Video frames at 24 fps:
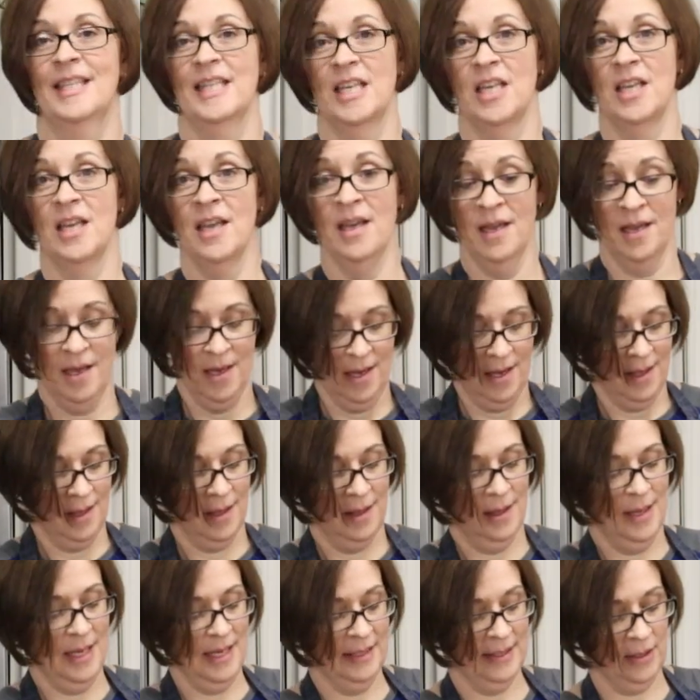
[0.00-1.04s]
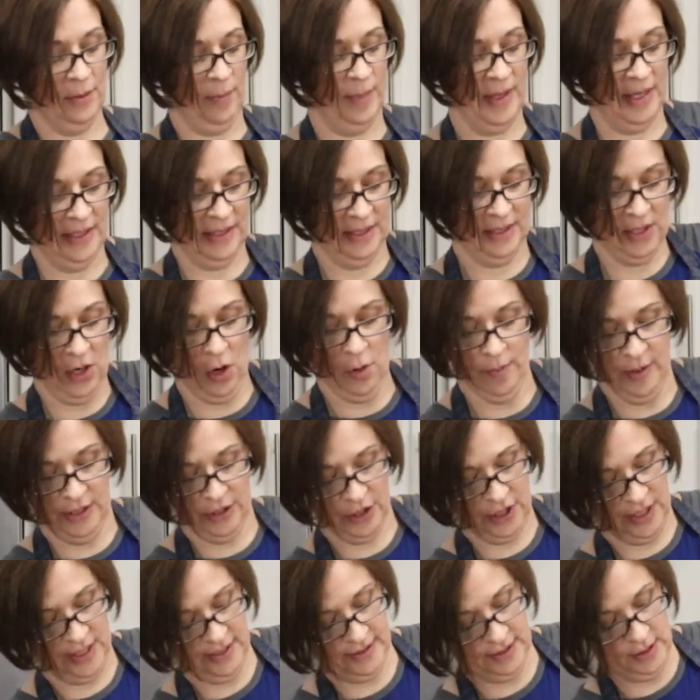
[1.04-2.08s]
See, this will be so
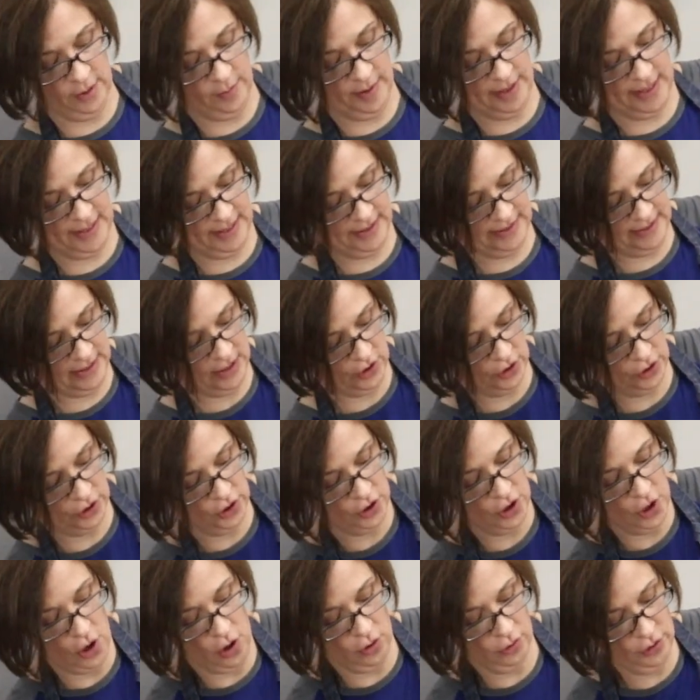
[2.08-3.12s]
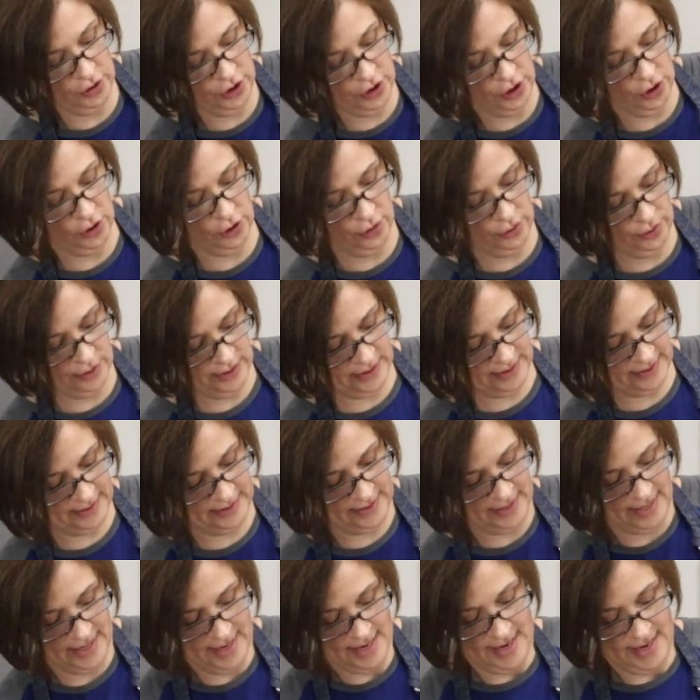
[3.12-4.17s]
much easier because there's no
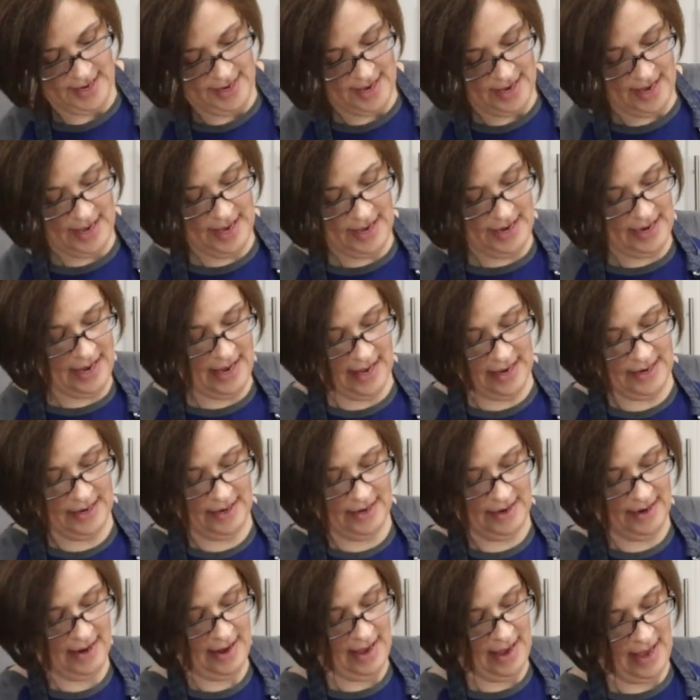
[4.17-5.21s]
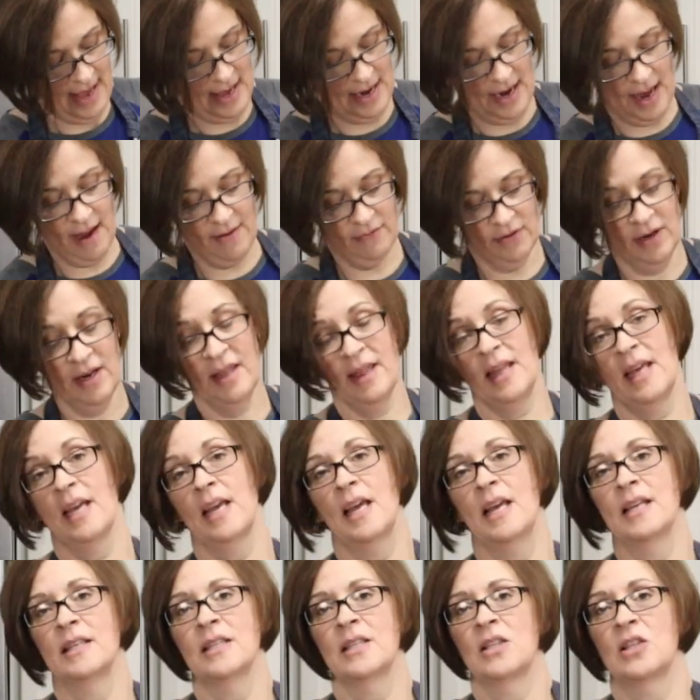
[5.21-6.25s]
juice in it and
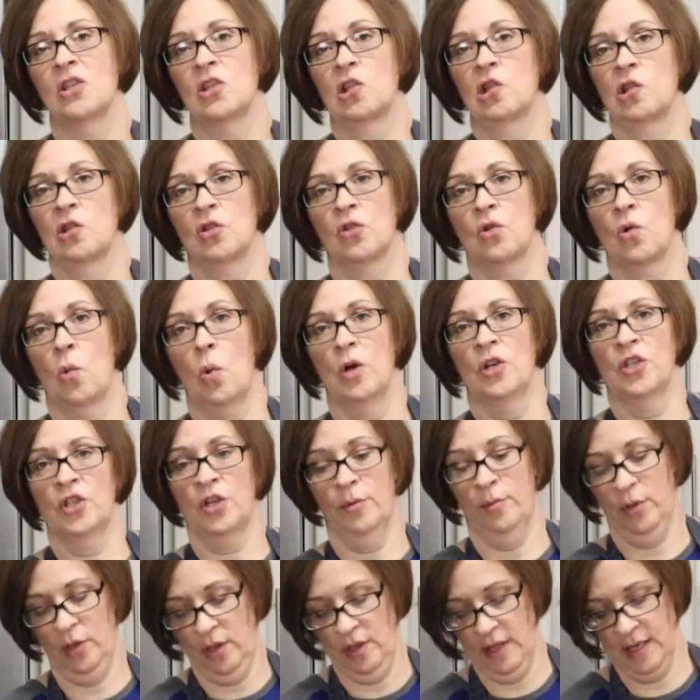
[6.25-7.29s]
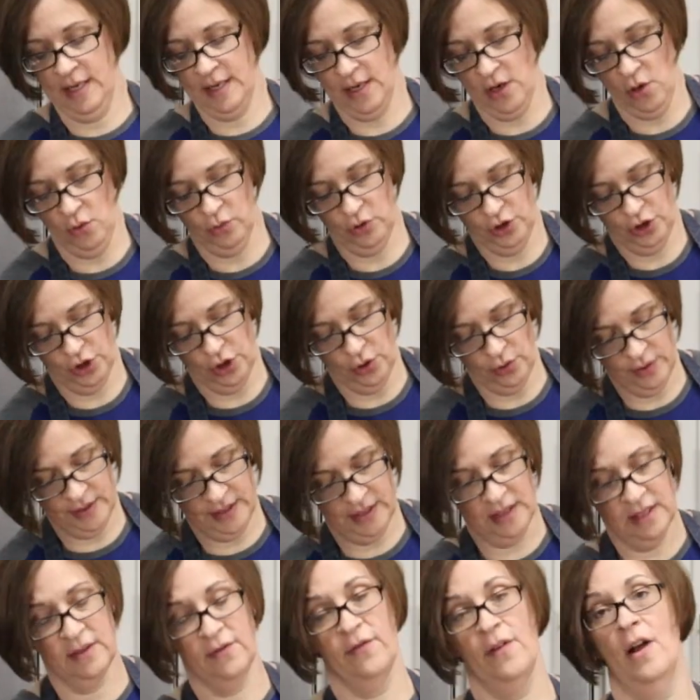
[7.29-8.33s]
everything is squishable and no
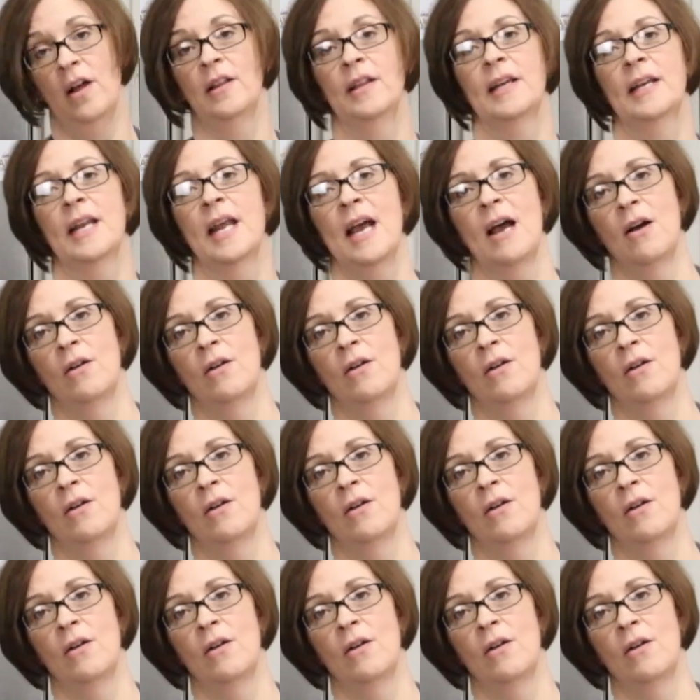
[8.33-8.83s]
juice is falling